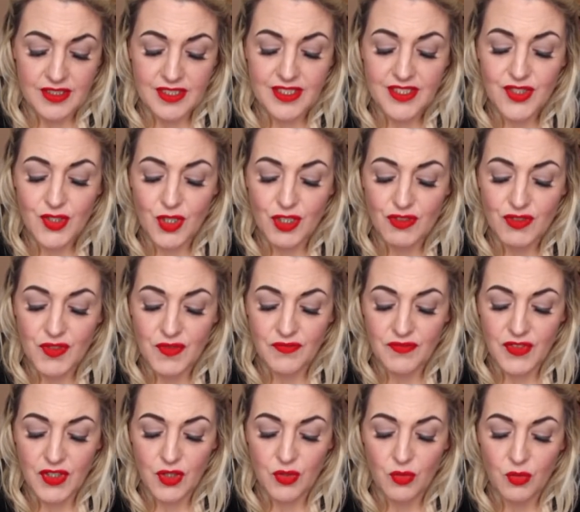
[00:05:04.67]
distorted
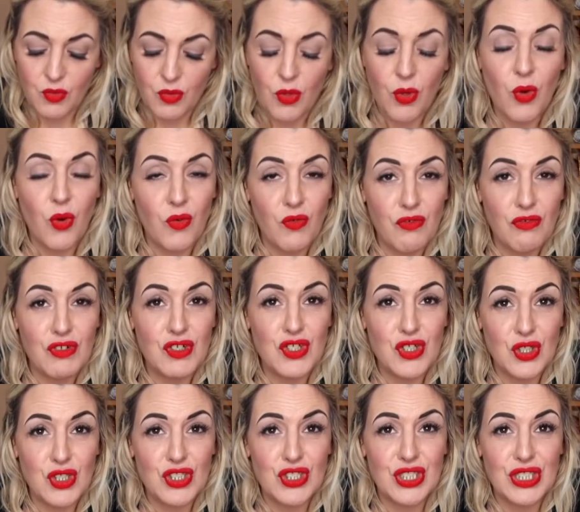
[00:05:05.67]
view,
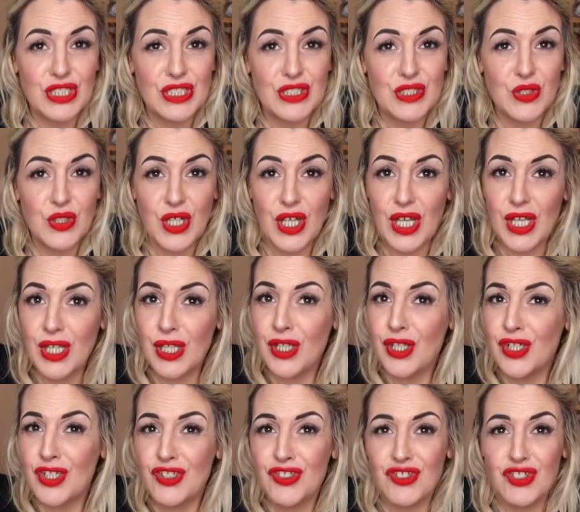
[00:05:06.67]
overindulgence, okay?
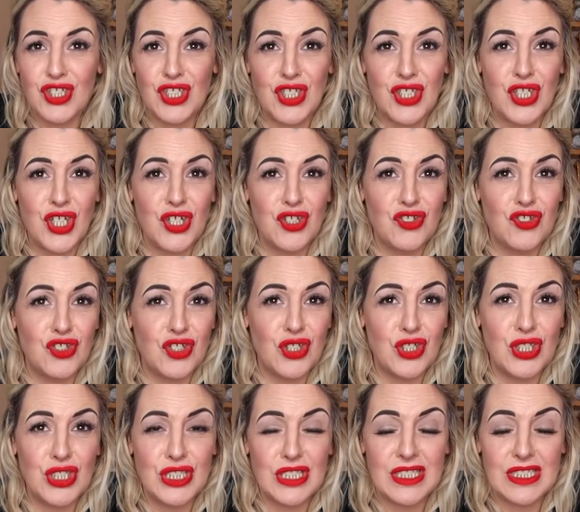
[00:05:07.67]
Drink,
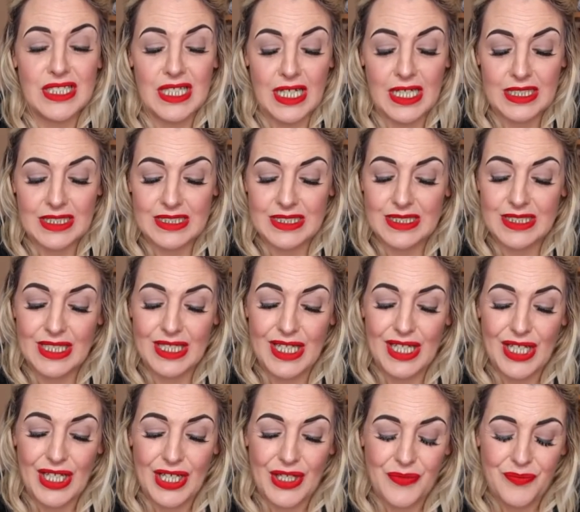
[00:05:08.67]
drugs, sex.
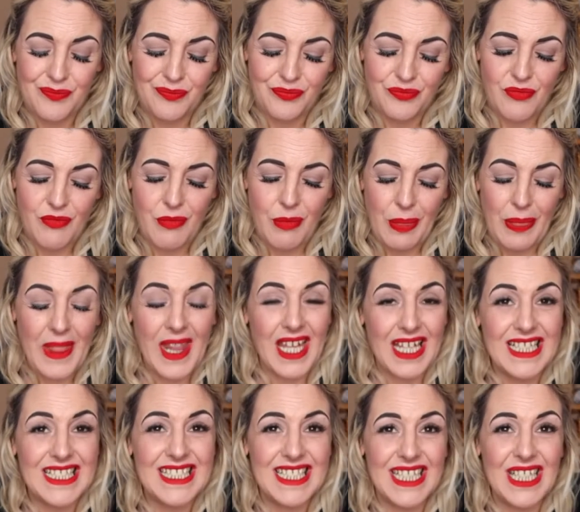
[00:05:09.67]

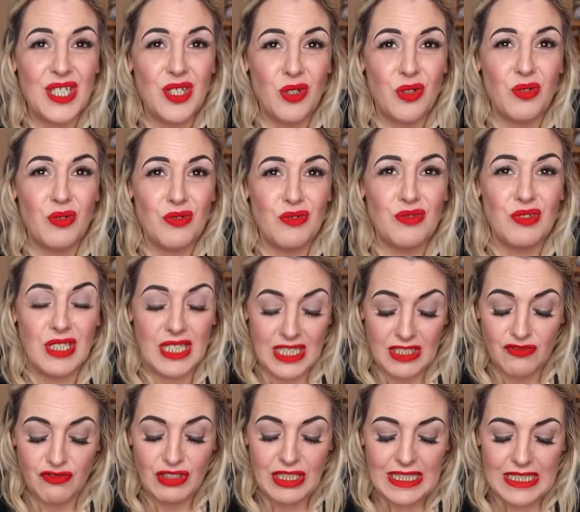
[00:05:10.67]
It's ego.
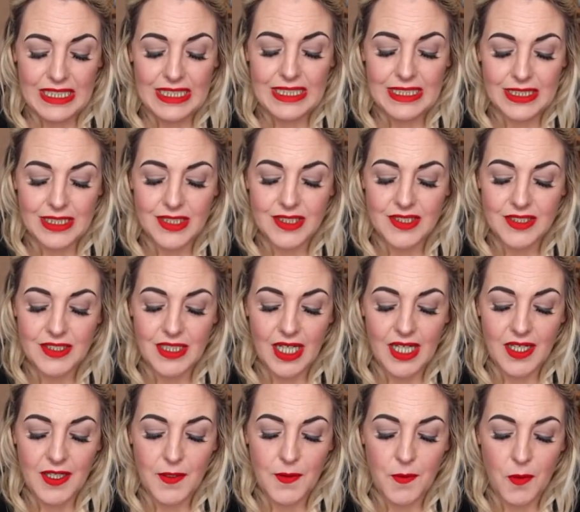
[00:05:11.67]
It really is
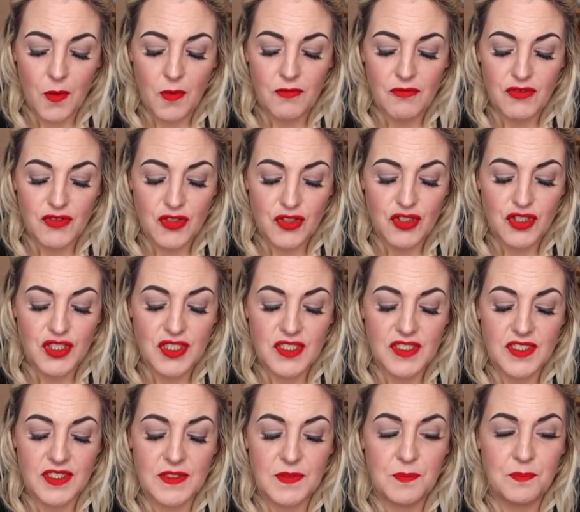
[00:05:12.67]
like
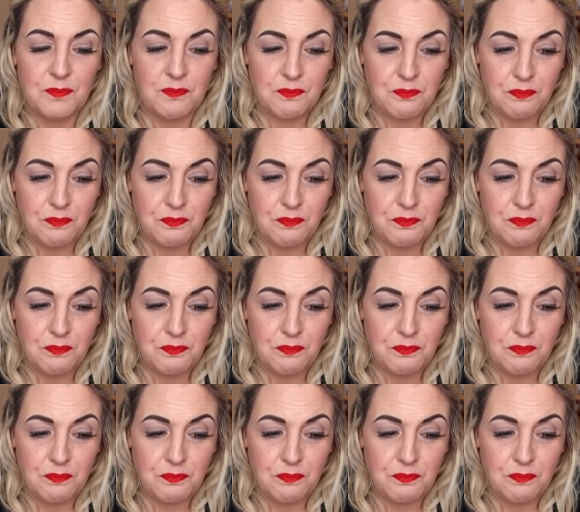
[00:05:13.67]
overindulgence, and